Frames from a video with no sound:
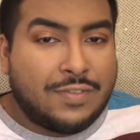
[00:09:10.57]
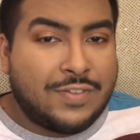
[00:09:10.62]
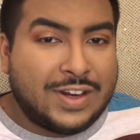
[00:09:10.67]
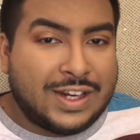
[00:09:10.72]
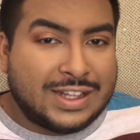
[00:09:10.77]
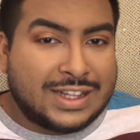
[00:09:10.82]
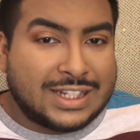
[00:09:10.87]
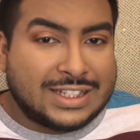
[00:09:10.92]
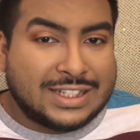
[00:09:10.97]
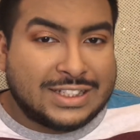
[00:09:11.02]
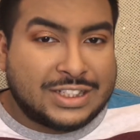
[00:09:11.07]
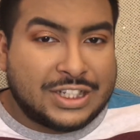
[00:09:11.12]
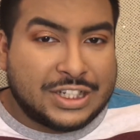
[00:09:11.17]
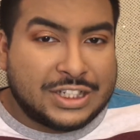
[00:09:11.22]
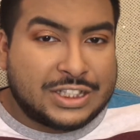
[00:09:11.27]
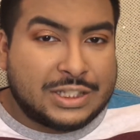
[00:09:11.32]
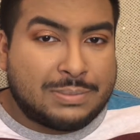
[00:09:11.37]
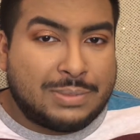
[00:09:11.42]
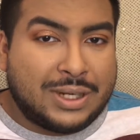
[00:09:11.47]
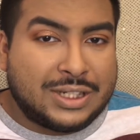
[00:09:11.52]
feel like that's as
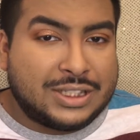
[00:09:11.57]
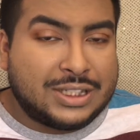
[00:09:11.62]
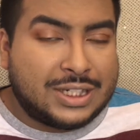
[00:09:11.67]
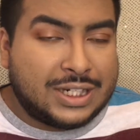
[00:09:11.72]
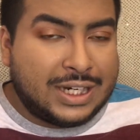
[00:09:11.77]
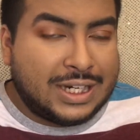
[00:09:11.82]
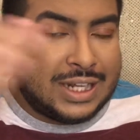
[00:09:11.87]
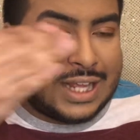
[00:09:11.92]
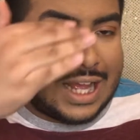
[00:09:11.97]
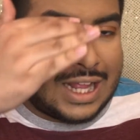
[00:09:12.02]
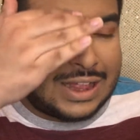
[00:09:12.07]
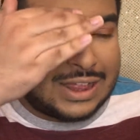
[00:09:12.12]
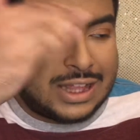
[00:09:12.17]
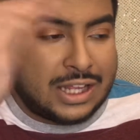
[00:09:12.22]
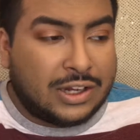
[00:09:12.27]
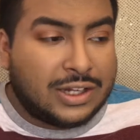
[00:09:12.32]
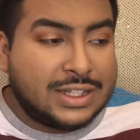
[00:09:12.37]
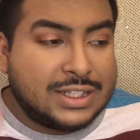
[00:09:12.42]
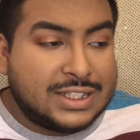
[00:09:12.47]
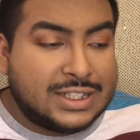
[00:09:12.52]
good as the brows are going to
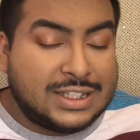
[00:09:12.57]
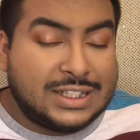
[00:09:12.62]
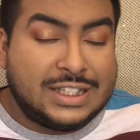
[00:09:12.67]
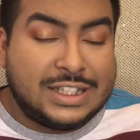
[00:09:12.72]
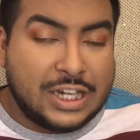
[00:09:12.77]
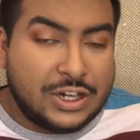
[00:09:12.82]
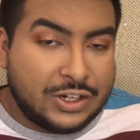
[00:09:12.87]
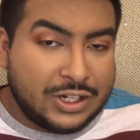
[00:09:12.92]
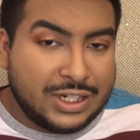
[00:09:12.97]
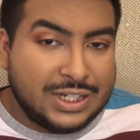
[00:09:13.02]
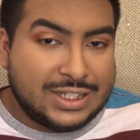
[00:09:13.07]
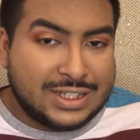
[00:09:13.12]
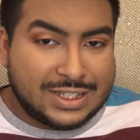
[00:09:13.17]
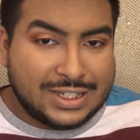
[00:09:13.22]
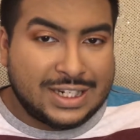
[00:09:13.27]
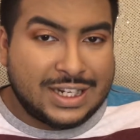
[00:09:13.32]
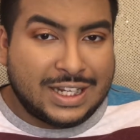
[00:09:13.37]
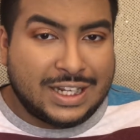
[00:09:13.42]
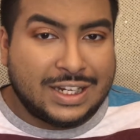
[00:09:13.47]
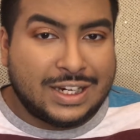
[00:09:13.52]
get. They're in
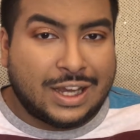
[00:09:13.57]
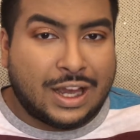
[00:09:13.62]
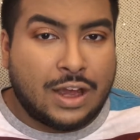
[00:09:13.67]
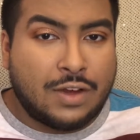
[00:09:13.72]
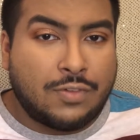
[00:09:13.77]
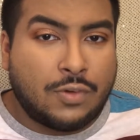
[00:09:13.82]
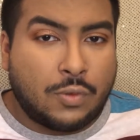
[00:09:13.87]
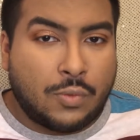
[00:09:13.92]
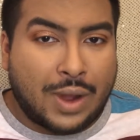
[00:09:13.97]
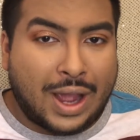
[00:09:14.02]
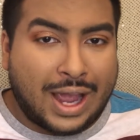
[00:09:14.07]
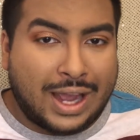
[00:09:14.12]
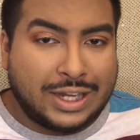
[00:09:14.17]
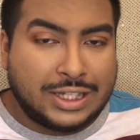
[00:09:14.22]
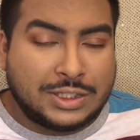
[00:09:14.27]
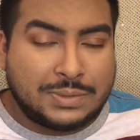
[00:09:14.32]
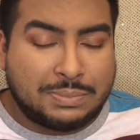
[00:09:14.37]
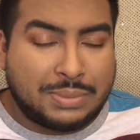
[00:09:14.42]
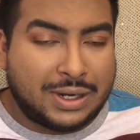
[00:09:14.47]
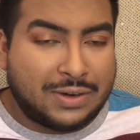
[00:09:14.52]
serious need of a
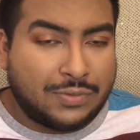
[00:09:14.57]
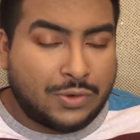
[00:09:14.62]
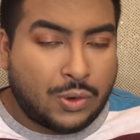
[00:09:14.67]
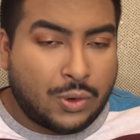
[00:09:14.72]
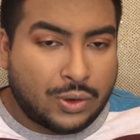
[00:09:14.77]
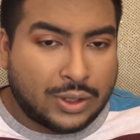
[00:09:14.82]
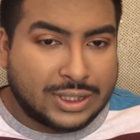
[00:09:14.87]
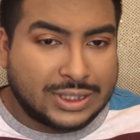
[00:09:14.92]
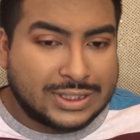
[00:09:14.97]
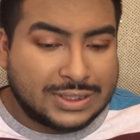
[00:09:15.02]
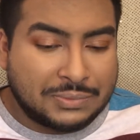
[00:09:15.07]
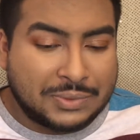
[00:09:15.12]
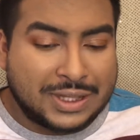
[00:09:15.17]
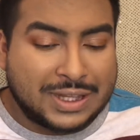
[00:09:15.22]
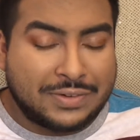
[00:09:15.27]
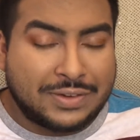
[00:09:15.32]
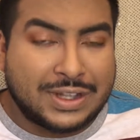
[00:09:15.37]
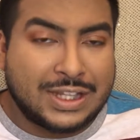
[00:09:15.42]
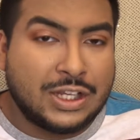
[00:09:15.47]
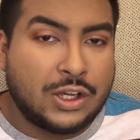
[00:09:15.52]
wax, but of course,
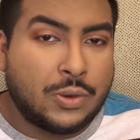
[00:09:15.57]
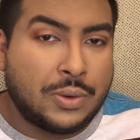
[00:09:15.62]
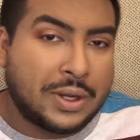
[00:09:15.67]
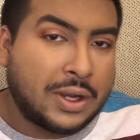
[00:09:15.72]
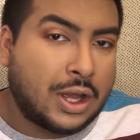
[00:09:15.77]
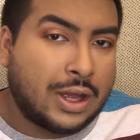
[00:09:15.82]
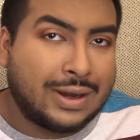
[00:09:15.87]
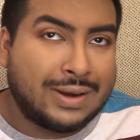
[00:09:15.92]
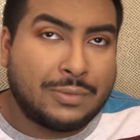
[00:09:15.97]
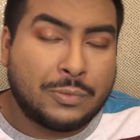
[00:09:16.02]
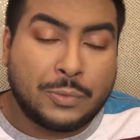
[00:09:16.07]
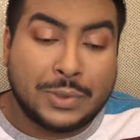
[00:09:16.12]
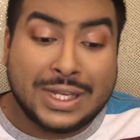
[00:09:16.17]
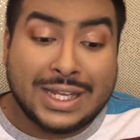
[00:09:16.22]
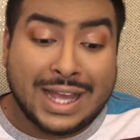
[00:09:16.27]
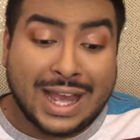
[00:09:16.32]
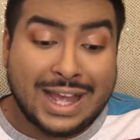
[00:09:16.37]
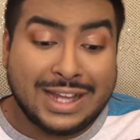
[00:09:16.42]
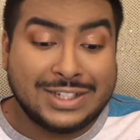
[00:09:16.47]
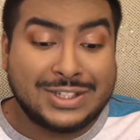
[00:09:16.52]
with everything going on,
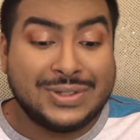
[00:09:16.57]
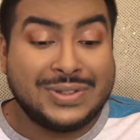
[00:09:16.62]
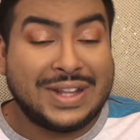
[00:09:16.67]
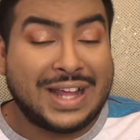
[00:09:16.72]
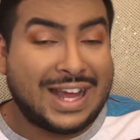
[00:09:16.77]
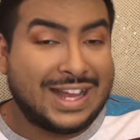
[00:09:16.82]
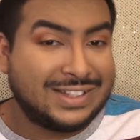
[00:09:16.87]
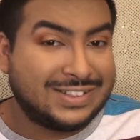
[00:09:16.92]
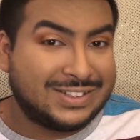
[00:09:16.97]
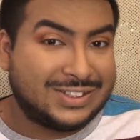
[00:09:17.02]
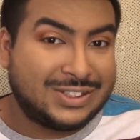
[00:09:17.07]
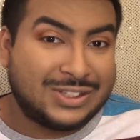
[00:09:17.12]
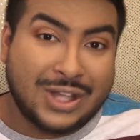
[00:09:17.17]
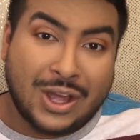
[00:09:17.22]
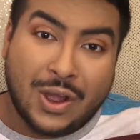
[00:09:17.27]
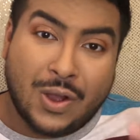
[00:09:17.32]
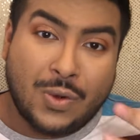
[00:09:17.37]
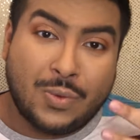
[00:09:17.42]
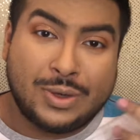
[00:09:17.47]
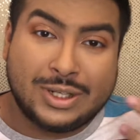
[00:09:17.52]
we can't do that.
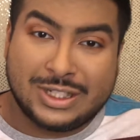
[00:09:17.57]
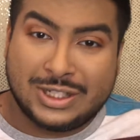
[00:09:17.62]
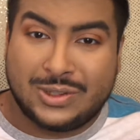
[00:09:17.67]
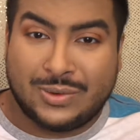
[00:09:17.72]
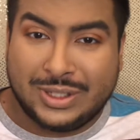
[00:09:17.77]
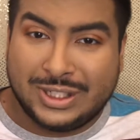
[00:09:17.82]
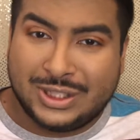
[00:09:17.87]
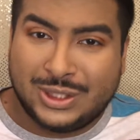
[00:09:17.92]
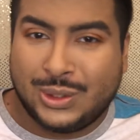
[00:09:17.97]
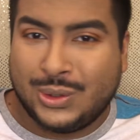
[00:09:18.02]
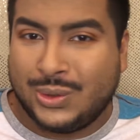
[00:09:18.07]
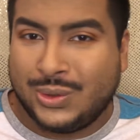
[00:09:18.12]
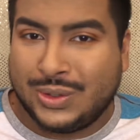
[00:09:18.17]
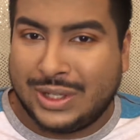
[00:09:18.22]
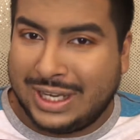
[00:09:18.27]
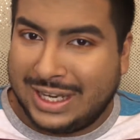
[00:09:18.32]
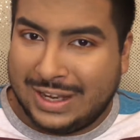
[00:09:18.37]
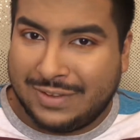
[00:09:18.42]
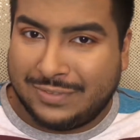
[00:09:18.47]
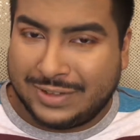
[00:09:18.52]
So we're just going
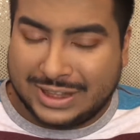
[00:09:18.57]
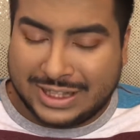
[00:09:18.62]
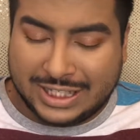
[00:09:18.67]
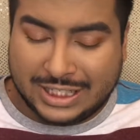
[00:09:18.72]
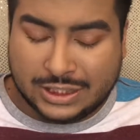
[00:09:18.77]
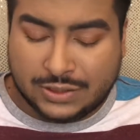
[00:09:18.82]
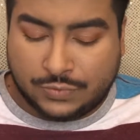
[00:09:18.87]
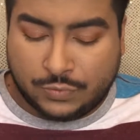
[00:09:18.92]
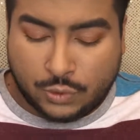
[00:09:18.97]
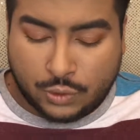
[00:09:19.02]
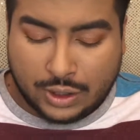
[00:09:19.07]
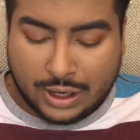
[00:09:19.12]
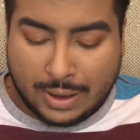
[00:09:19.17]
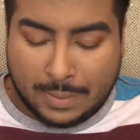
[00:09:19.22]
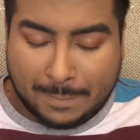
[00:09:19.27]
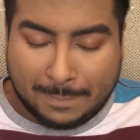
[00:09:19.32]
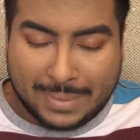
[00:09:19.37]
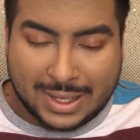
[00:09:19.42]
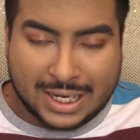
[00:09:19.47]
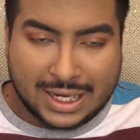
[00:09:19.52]
to live with these
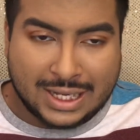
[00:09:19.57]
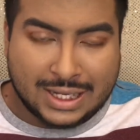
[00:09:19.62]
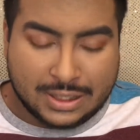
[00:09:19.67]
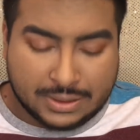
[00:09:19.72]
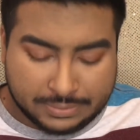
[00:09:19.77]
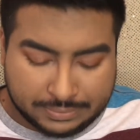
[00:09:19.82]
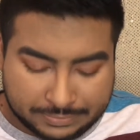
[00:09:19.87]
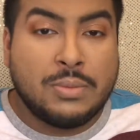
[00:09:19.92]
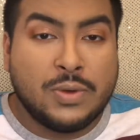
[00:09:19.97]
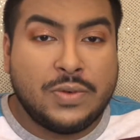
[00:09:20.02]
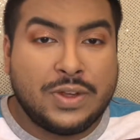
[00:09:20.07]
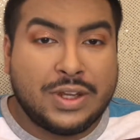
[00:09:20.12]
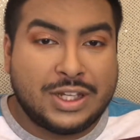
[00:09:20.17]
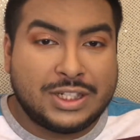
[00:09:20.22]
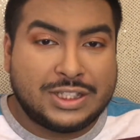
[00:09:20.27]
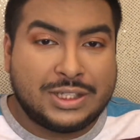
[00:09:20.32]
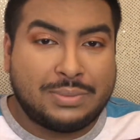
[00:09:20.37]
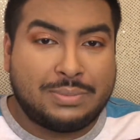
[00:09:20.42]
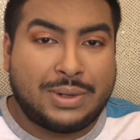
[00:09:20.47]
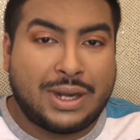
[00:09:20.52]
for a minute.
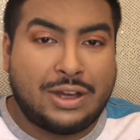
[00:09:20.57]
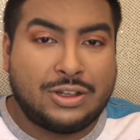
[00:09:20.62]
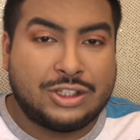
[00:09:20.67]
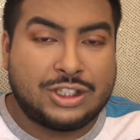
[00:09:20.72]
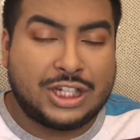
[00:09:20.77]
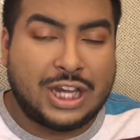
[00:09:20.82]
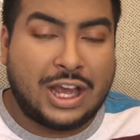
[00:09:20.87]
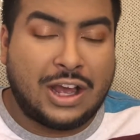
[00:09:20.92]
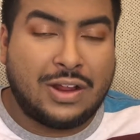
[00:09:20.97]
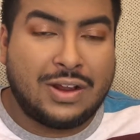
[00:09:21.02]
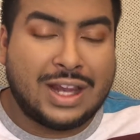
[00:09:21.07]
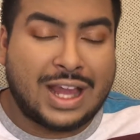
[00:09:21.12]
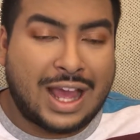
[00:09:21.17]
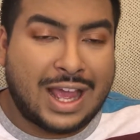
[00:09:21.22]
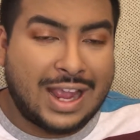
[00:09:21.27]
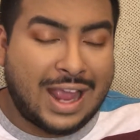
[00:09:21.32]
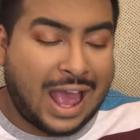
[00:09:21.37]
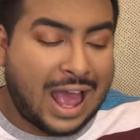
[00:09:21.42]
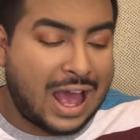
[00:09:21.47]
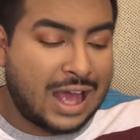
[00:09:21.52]
Moving on to brow gel,
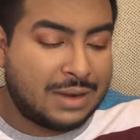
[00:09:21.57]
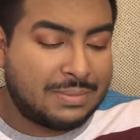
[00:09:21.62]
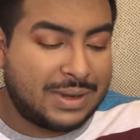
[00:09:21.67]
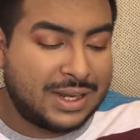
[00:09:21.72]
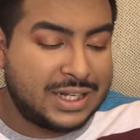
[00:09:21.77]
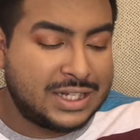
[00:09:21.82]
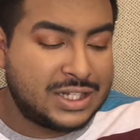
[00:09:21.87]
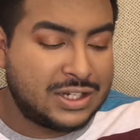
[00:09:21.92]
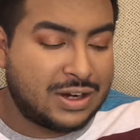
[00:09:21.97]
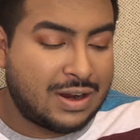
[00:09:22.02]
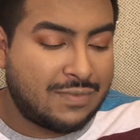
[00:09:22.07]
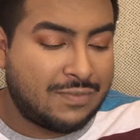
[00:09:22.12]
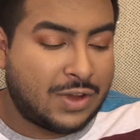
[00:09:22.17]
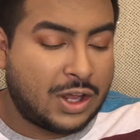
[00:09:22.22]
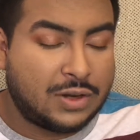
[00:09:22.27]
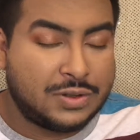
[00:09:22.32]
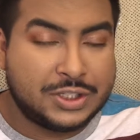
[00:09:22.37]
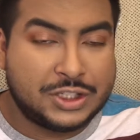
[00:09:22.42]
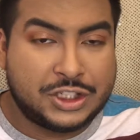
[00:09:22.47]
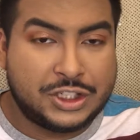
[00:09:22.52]
I had my
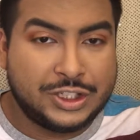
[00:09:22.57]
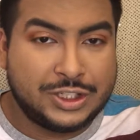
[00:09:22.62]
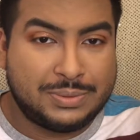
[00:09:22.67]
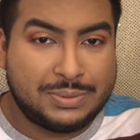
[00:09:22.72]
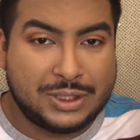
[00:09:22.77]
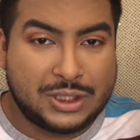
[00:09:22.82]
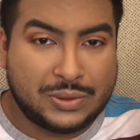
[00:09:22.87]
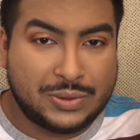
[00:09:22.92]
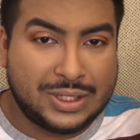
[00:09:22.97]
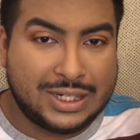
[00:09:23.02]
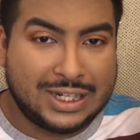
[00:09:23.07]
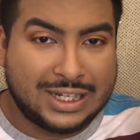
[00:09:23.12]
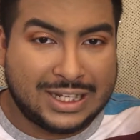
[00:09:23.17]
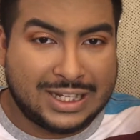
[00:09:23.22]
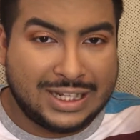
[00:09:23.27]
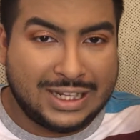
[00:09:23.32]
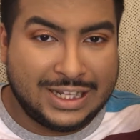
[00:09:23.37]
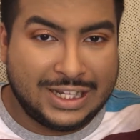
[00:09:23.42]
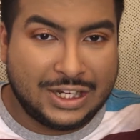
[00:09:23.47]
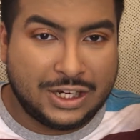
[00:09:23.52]
Instagram followers choose
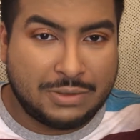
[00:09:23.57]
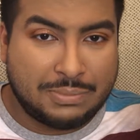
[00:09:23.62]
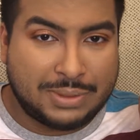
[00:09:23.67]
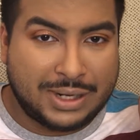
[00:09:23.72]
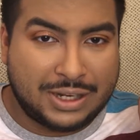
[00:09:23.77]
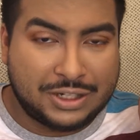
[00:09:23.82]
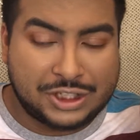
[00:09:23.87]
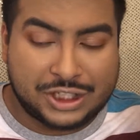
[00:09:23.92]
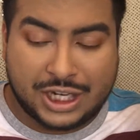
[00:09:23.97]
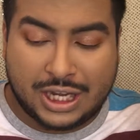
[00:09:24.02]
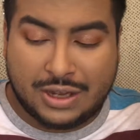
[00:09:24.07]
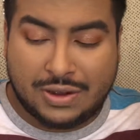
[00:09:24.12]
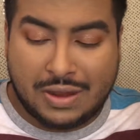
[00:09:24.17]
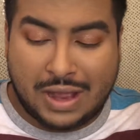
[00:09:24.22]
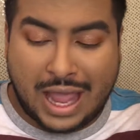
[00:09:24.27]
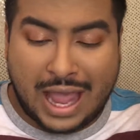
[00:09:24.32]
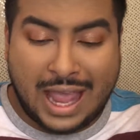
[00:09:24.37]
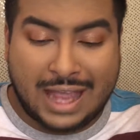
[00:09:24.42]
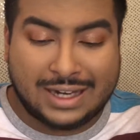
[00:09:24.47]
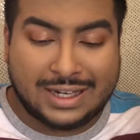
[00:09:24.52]
between clear brow
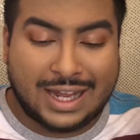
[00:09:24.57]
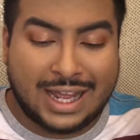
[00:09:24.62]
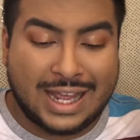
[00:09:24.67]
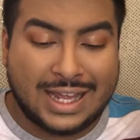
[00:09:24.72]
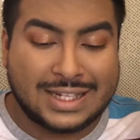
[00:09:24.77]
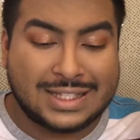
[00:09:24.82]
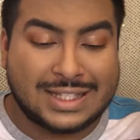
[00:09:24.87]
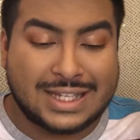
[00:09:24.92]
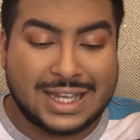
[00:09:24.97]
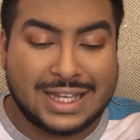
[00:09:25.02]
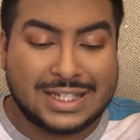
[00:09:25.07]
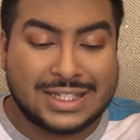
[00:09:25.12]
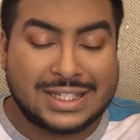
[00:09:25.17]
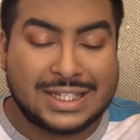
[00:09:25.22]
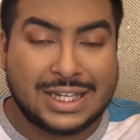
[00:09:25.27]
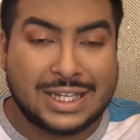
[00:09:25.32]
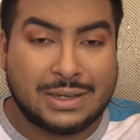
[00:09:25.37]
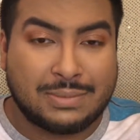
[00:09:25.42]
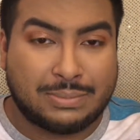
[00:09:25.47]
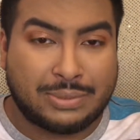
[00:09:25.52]
gel and a
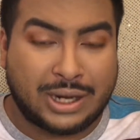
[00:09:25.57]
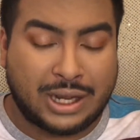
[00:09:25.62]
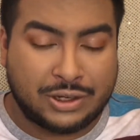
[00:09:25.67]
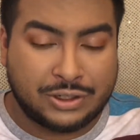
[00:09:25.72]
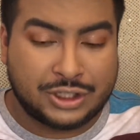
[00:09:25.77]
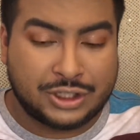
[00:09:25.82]
tinted brow